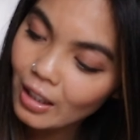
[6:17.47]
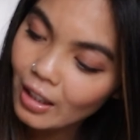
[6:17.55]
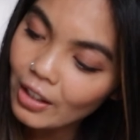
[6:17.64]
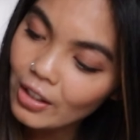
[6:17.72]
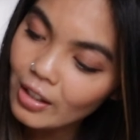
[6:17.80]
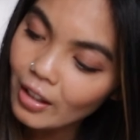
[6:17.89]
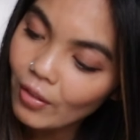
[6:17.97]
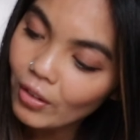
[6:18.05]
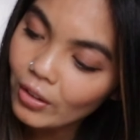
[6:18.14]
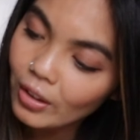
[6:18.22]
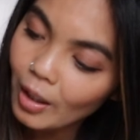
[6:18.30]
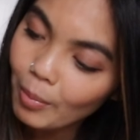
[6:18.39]
I just
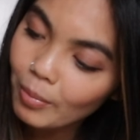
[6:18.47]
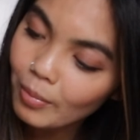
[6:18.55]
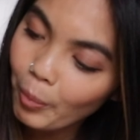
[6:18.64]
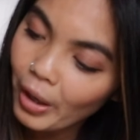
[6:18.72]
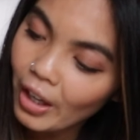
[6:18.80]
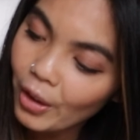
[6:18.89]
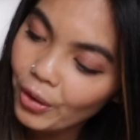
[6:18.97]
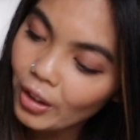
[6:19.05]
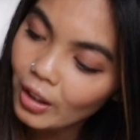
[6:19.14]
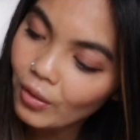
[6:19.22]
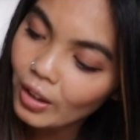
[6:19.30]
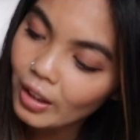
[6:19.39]
leveled up my
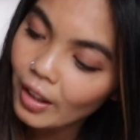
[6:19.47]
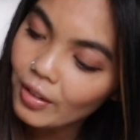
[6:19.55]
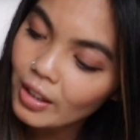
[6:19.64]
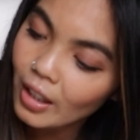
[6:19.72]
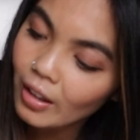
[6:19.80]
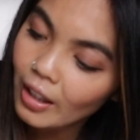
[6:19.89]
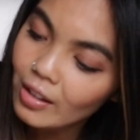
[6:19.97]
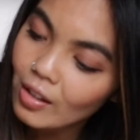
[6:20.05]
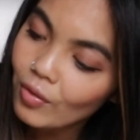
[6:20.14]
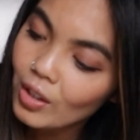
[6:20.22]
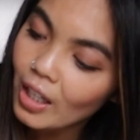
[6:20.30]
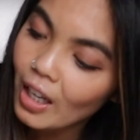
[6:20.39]
healthy living lifestyle as
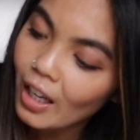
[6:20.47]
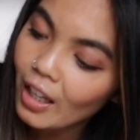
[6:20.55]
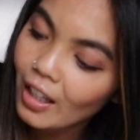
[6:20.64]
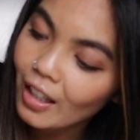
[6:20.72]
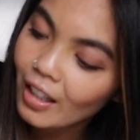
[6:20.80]
of today.